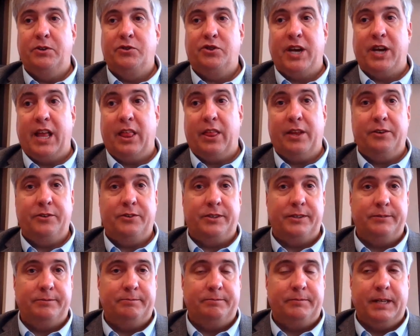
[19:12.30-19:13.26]
this
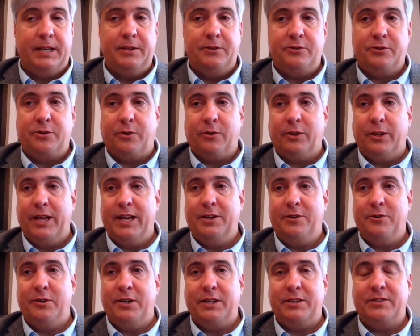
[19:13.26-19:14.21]
challenge and
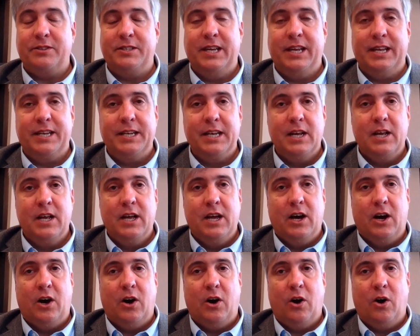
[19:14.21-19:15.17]
certainly to an extent
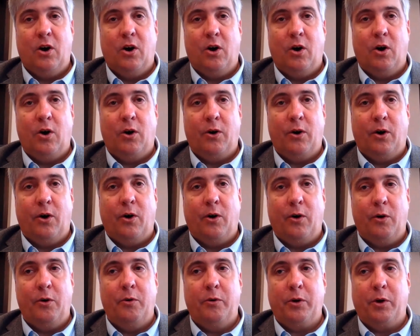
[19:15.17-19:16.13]

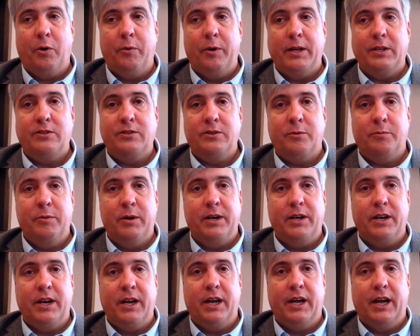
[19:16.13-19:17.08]
our ongoing
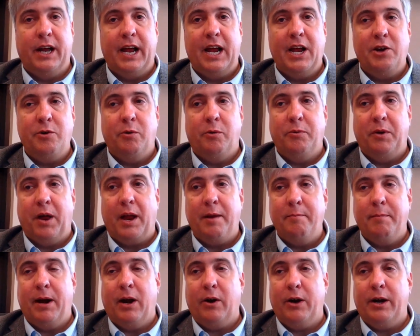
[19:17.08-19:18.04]
somewhat
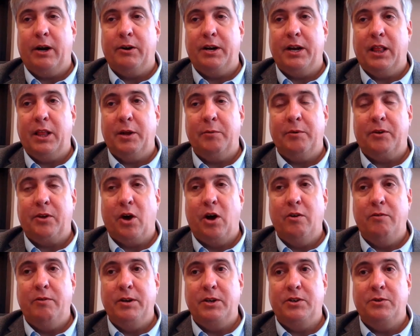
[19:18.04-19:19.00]
annual nightmare here dealing
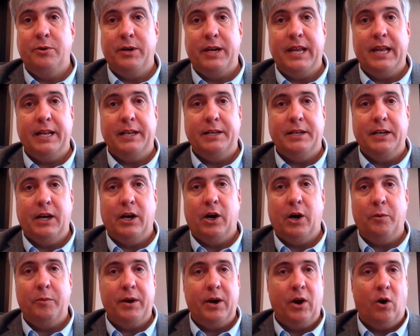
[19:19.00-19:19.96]
with COVID to an
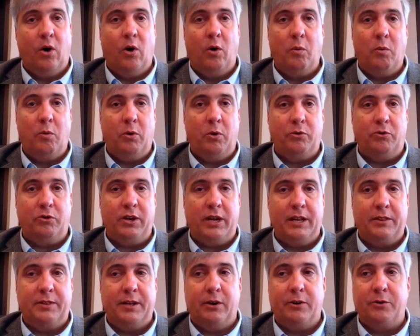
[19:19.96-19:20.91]
end. We all
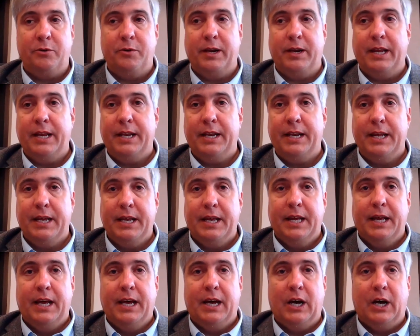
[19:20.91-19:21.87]
want to get there to an
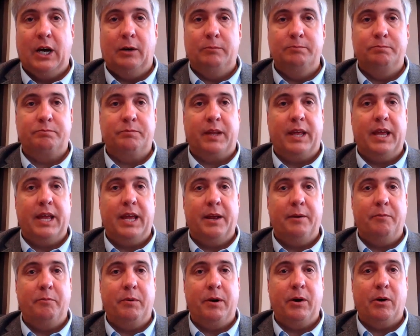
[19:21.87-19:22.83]
end,
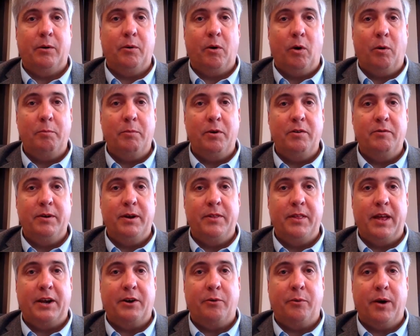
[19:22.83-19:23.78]
and we are all
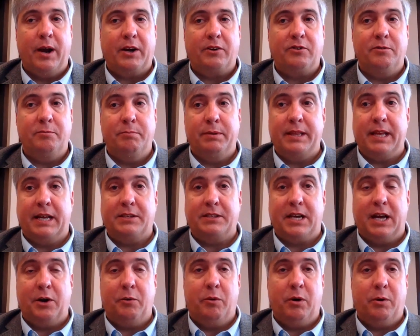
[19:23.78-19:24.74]
moving in that direction.
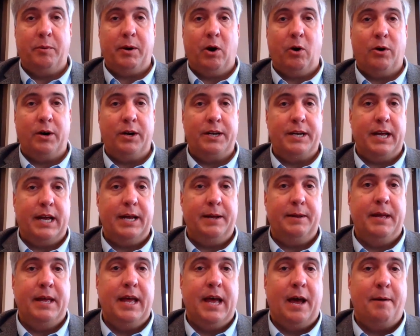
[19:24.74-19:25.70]
But that's kind of where we are
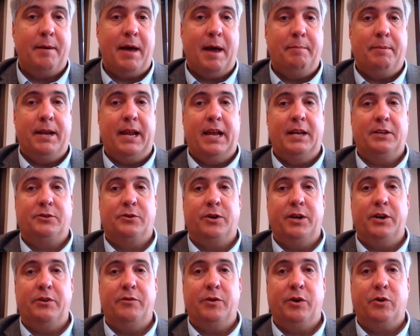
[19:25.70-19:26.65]
today. I'm happy to
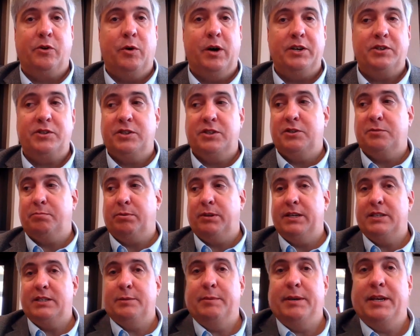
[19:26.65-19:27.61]
answer any of your
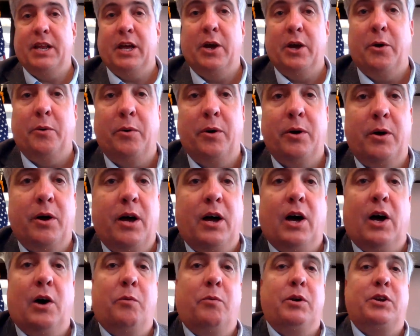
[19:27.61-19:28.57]
questions. Please let me
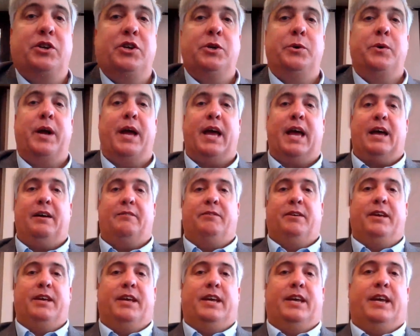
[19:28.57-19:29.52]
know what you
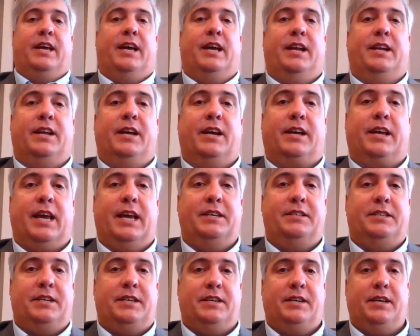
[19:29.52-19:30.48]
have.
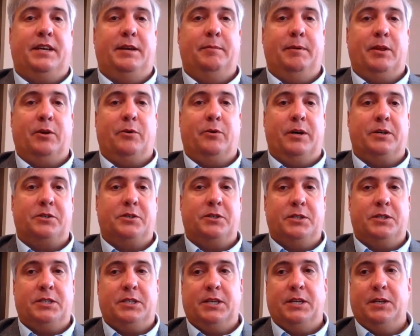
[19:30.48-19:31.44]
And Casey, give me the
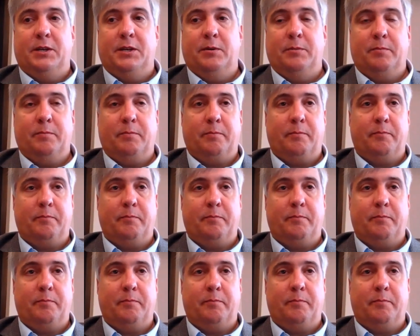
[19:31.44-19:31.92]
questions.